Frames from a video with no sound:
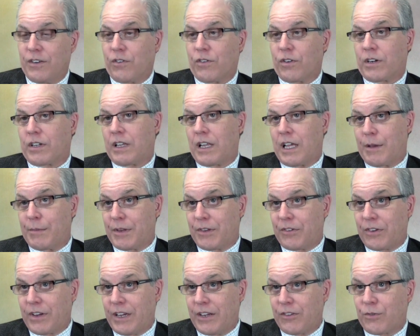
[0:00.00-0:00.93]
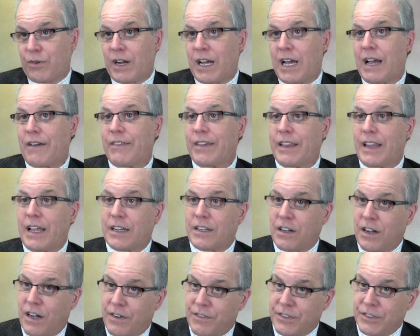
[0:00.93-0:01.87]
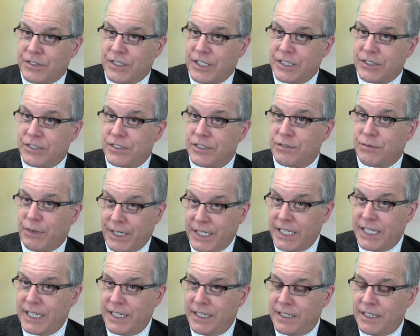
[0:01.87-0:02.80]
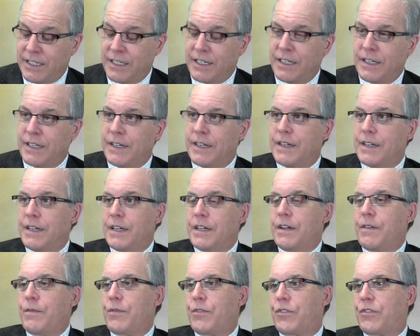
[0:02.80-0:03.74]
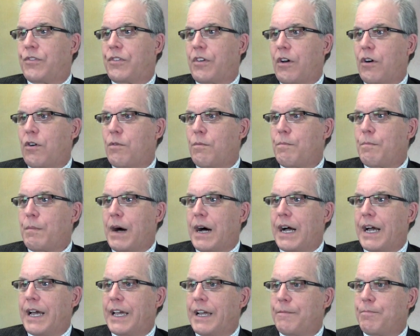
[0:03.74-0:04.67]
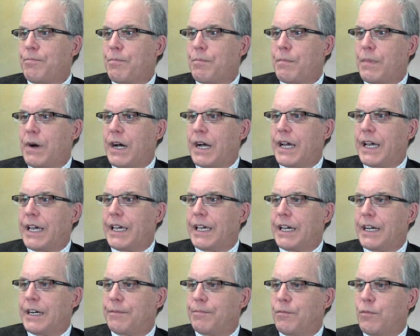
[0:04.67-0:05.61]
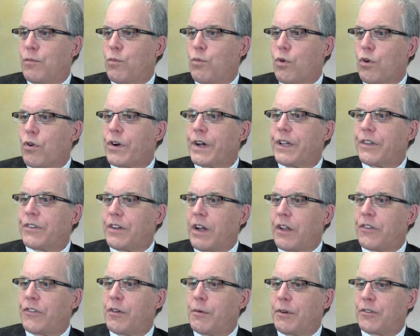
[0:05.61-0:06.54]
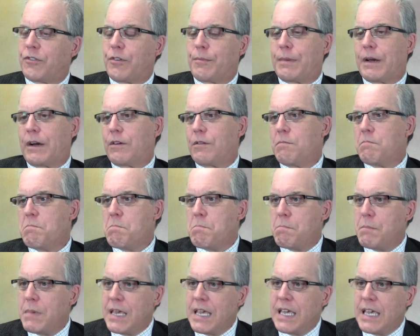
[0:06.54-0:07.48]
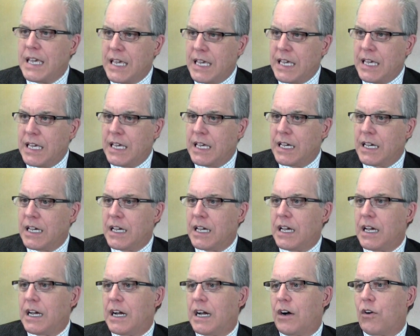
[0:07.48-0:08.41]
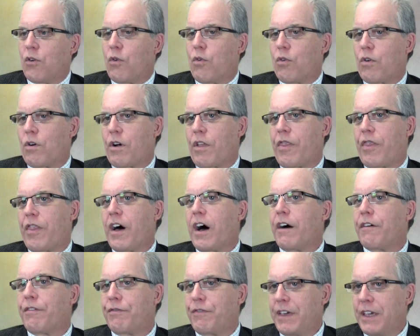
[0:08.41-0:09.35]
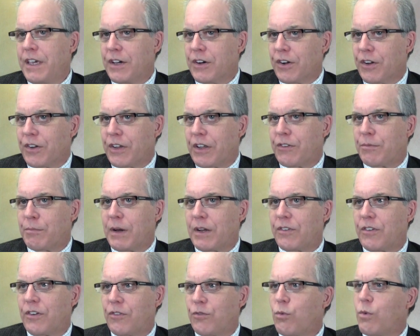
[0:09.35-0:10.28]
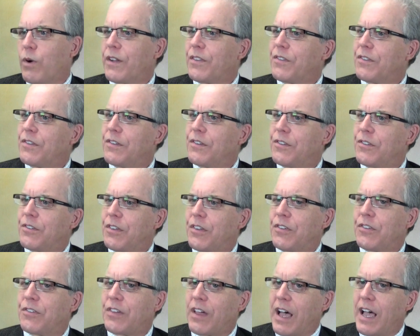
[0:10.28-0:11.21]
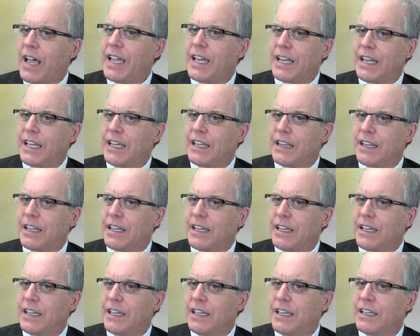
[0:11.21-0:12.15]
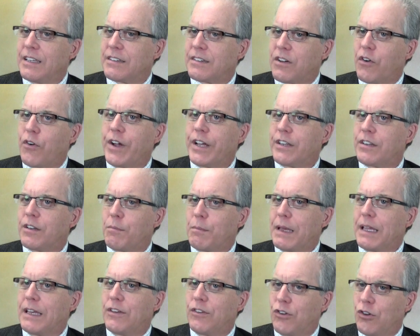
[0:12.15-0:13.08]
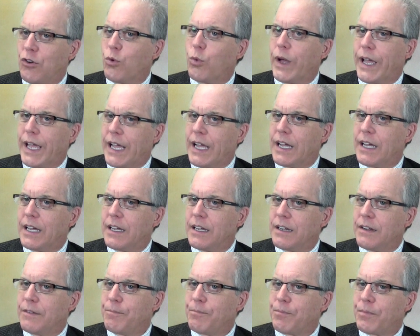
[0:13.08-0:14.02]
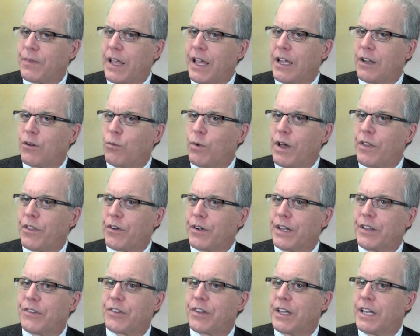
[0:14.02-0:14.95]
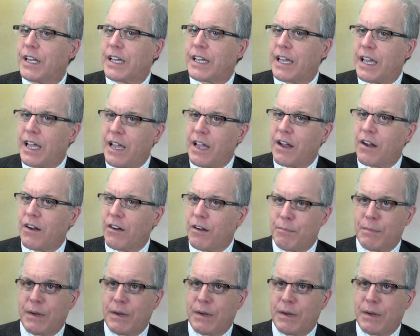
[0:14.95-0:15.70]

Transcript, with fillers: or climate change, we're having that conversation, really. So my my uh, worry is not so much about me or the field as much as what society is going to be doing and whether it's going to care